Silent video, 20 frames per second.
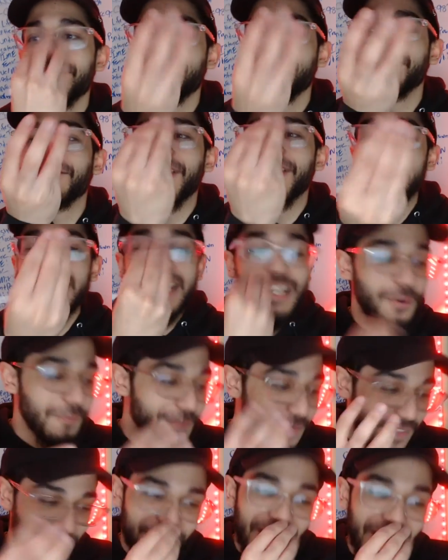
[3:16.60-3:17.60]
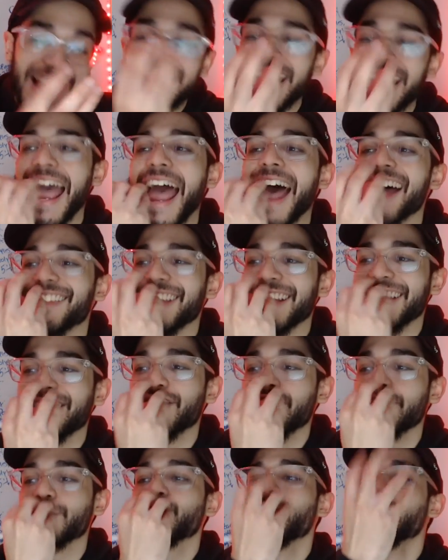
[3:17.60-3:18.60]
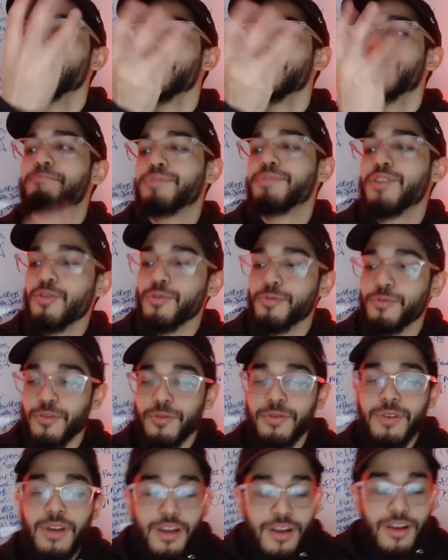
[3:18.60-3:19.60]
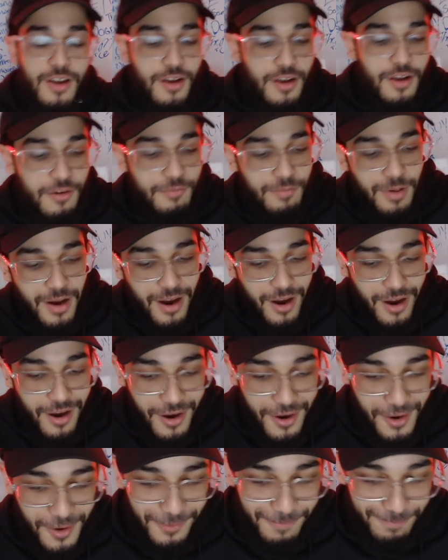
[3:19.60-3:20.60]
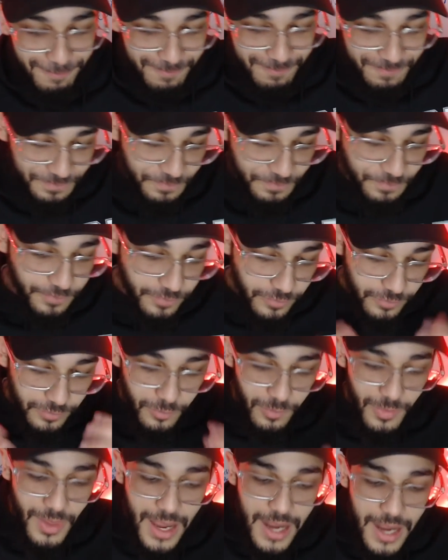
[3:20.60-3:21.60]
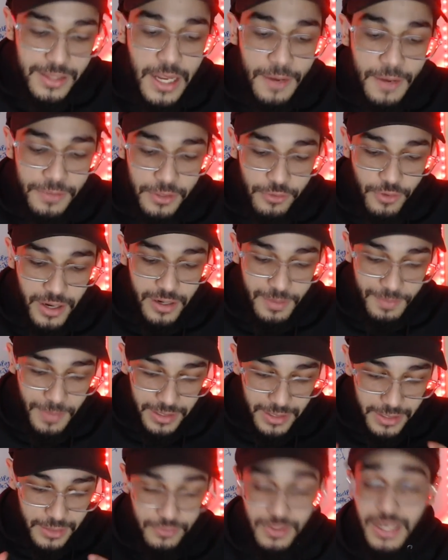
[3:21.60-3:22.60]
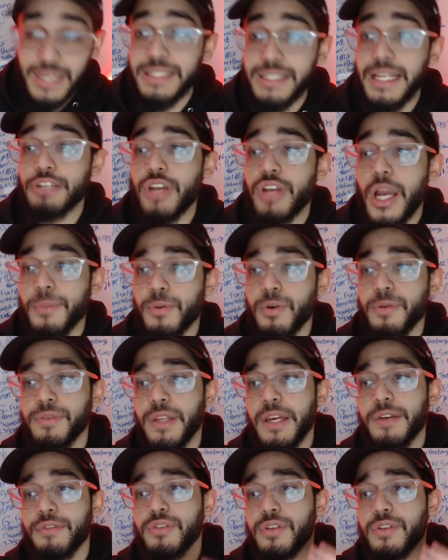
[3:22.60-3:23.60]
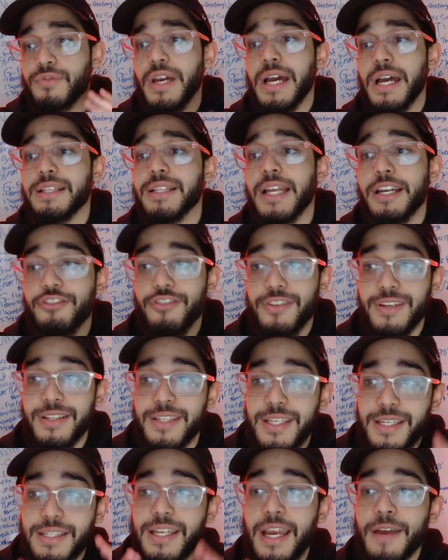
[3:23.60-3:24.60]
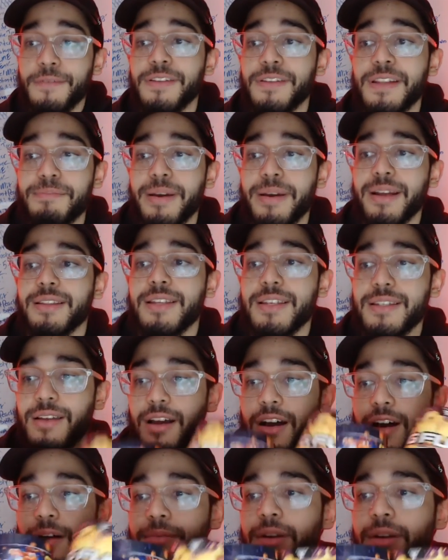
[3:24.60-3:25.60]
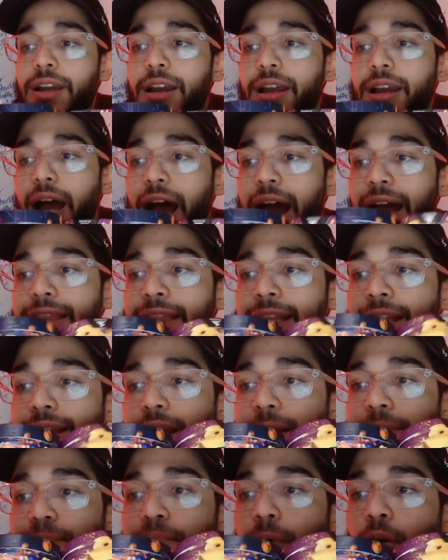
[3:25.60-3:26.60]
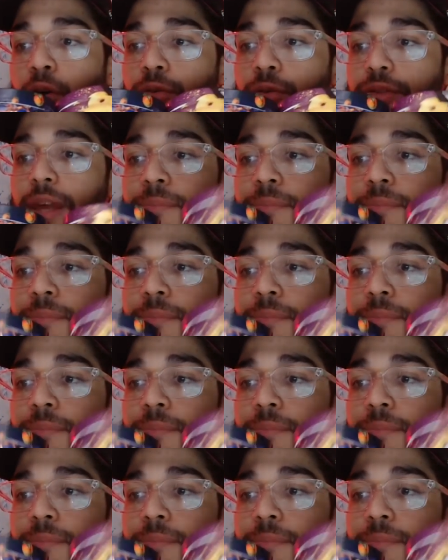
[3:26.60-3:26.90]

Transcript: Finito, fantastic. It's just beautiful. But um, I definitely recommend this if you guys like tropical flavors. If you guys like green tea, definitely pick this up. I think they're both they're